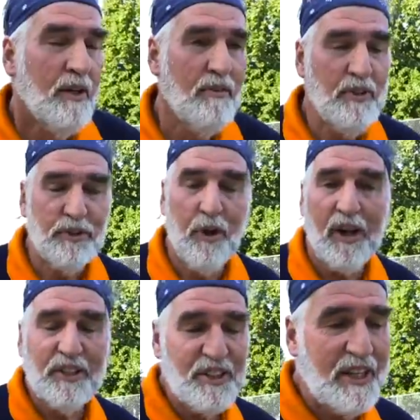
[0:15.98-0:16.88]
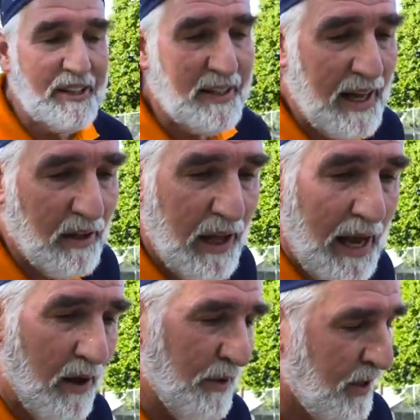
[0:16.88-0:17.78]
if you try saying it out
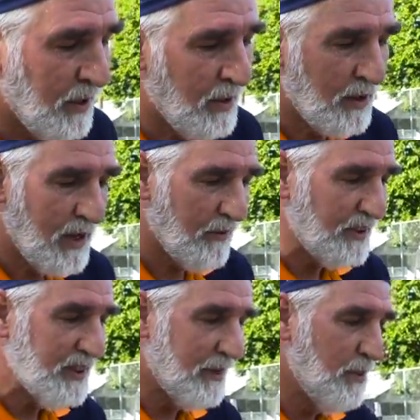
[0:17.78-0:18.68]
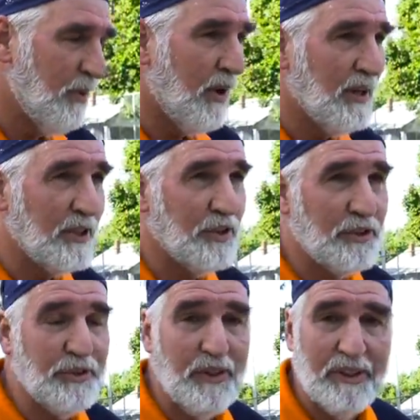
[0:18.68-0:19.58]
loud, every time the ball hits
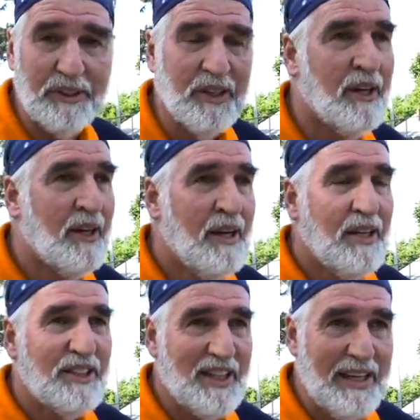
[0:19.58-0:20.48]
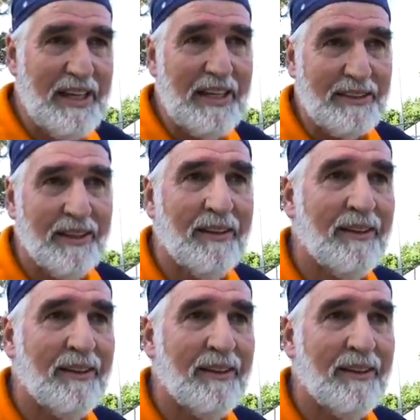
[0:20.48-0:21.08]
your strings, say hit.